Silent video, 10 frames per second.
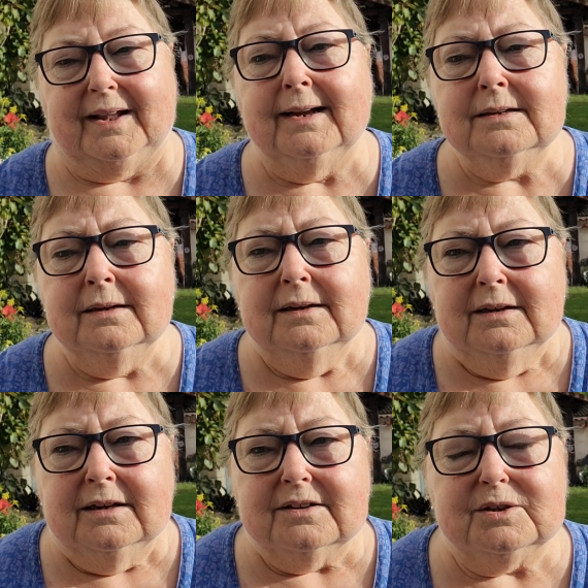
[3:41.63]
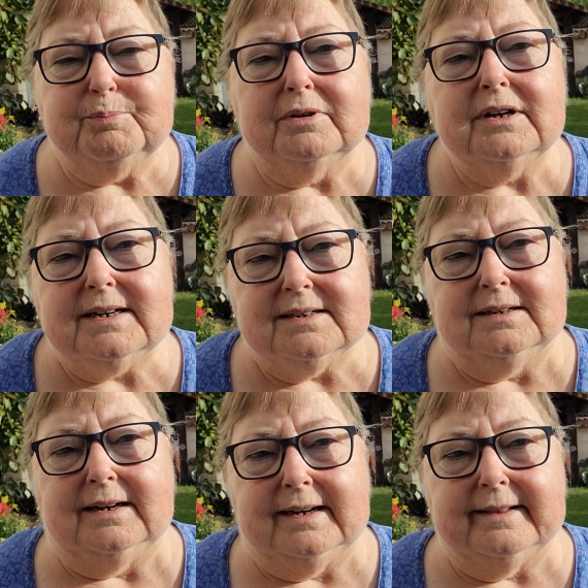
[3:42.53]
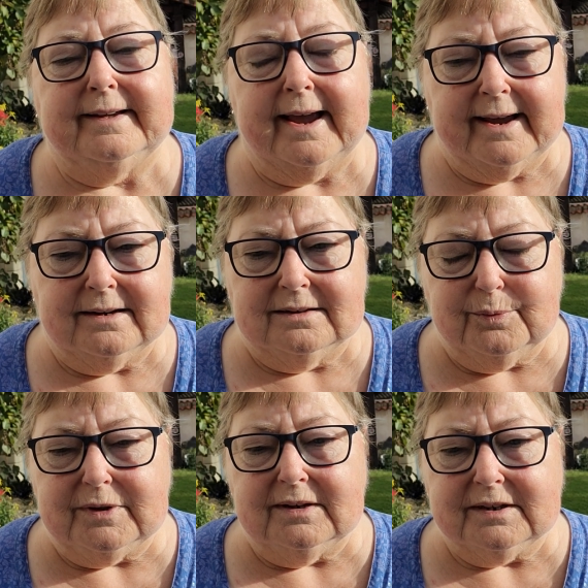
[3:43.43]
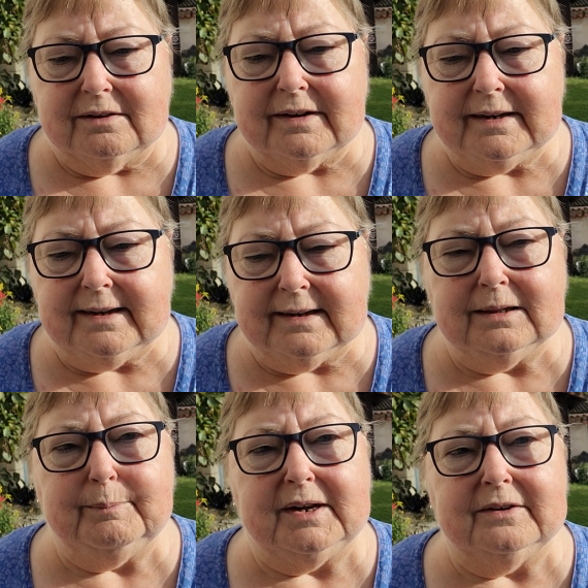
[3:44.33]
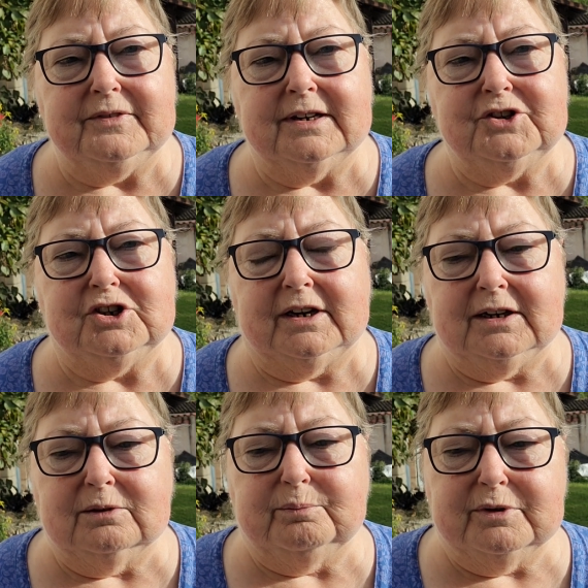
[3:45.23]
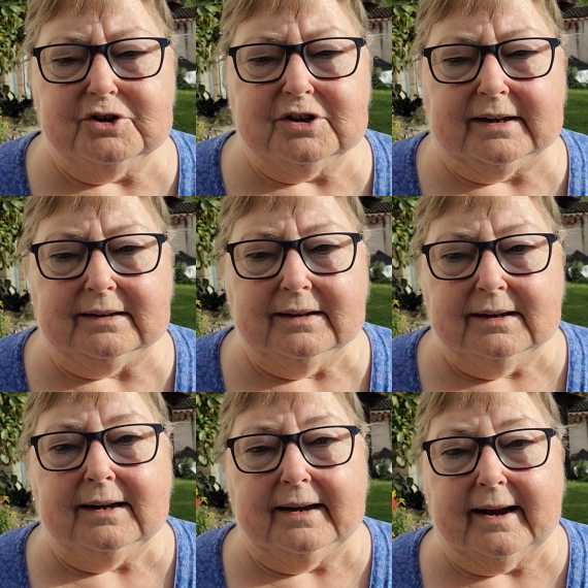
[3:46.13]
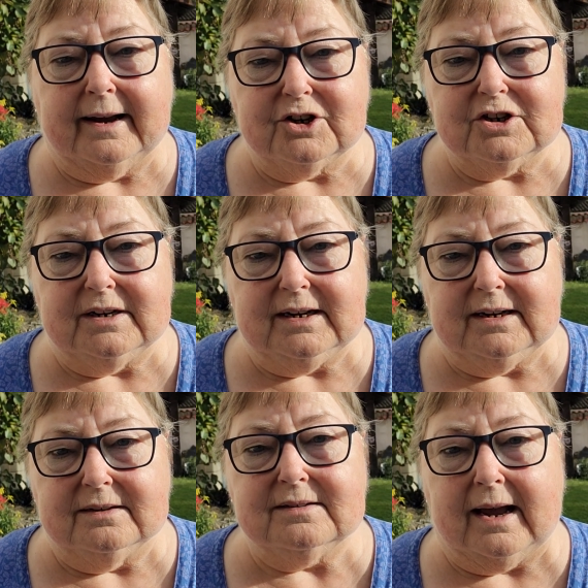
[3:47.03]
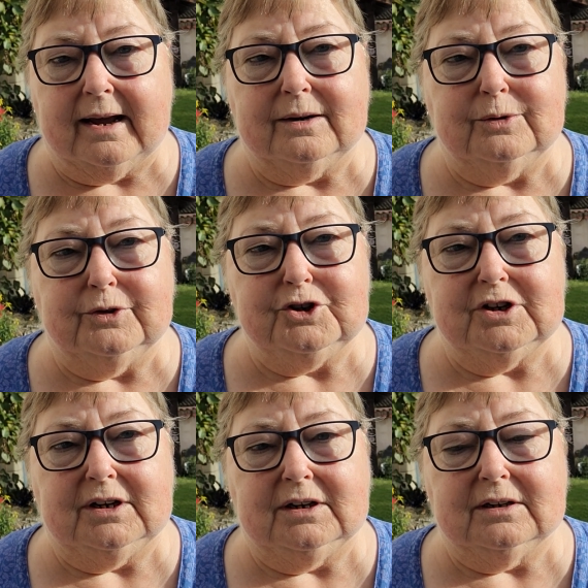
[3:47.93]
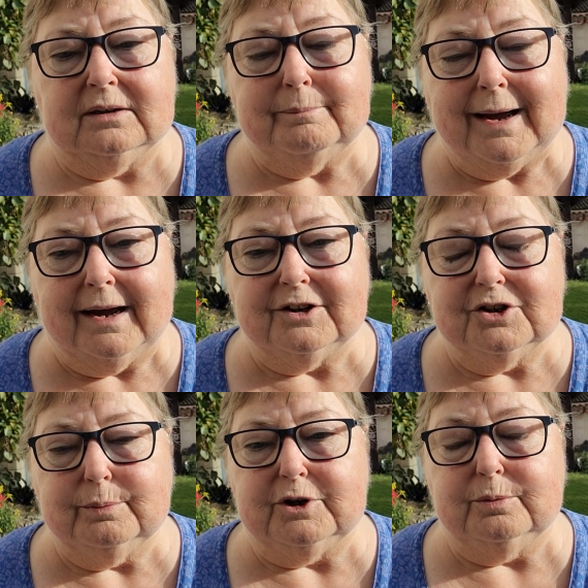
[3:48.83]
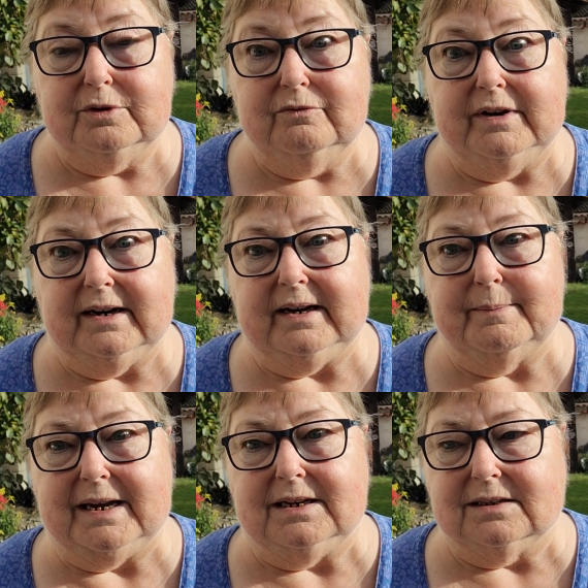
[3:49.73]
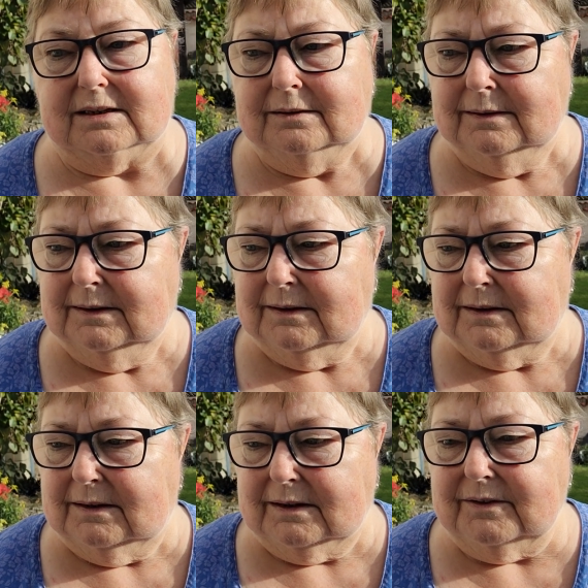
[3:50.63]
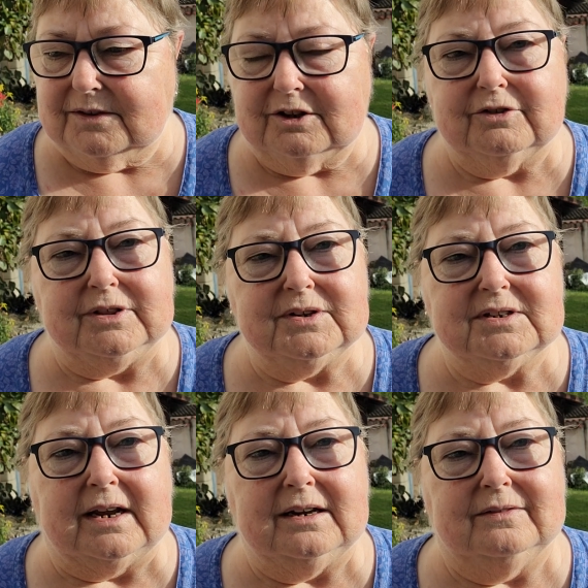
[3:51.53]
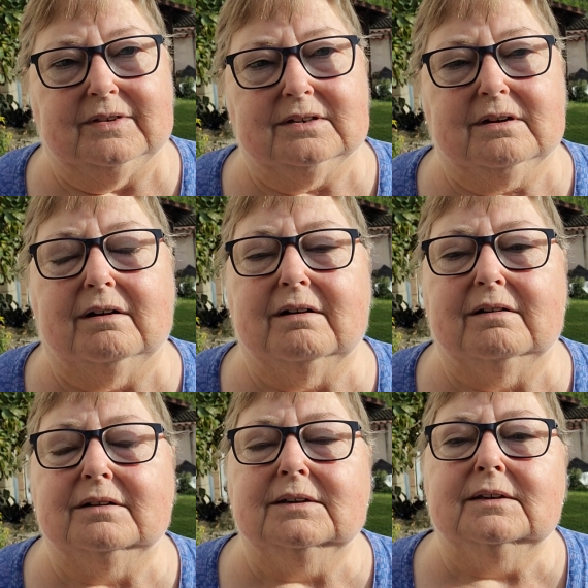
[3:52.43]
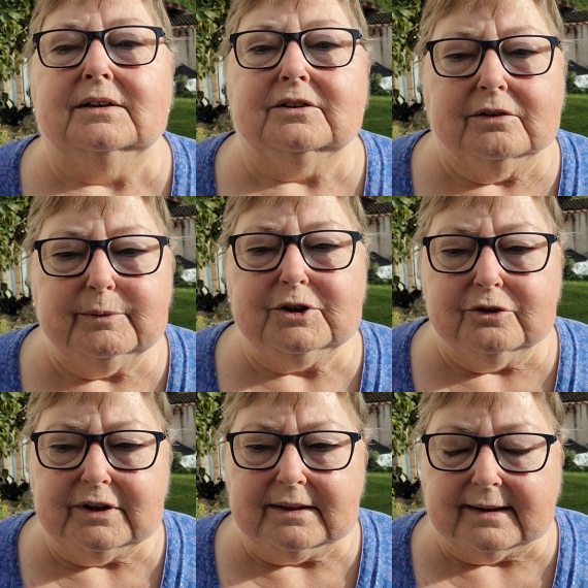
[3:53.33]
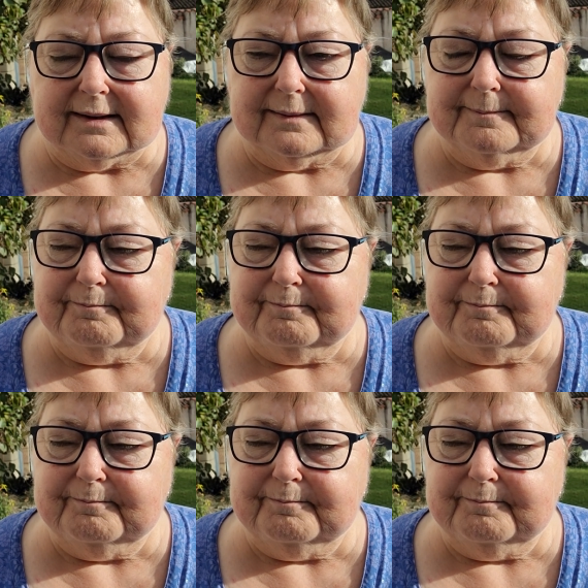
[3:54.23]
and surprisingly, at the end, with a tiny little bit of nudging and pushing, it actually sat on the jig and matched, which was really amazing considering the state of this car. So I'm enjoying that.